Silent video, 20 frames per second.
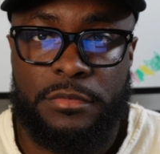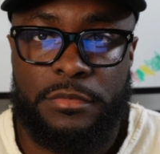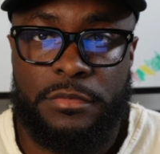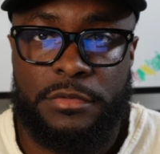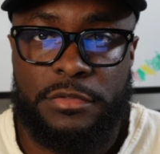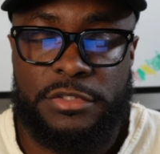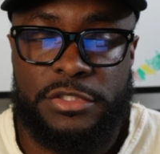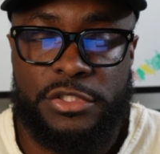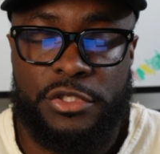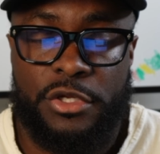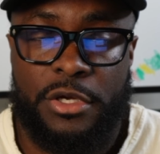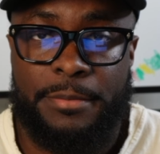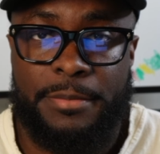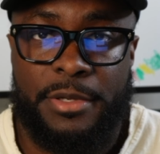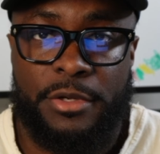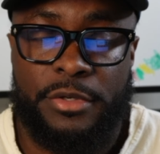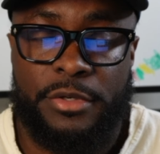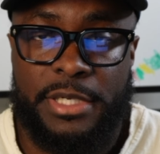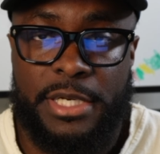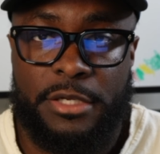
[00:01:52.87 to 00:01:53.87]
start
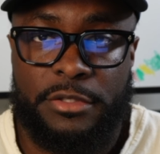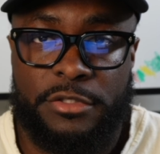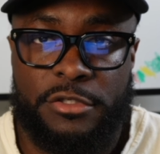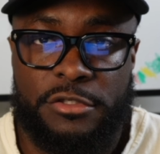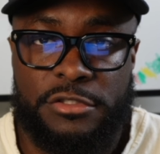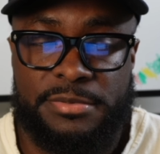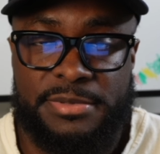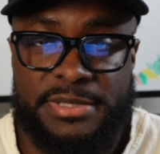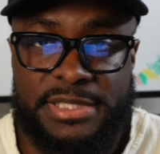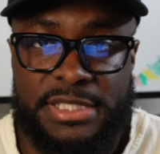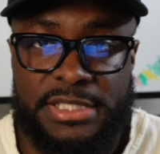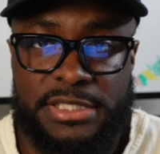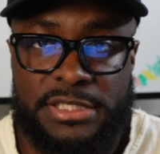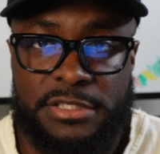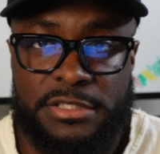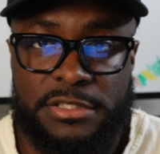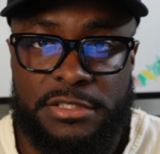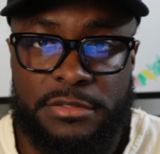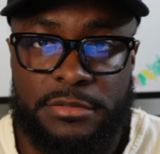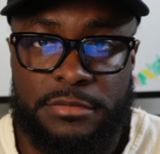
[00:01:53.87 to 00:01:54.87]
building out those
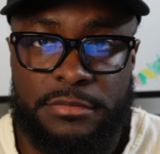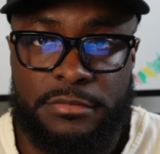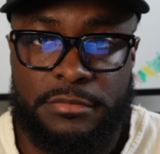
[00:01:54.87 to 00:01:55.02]
positions,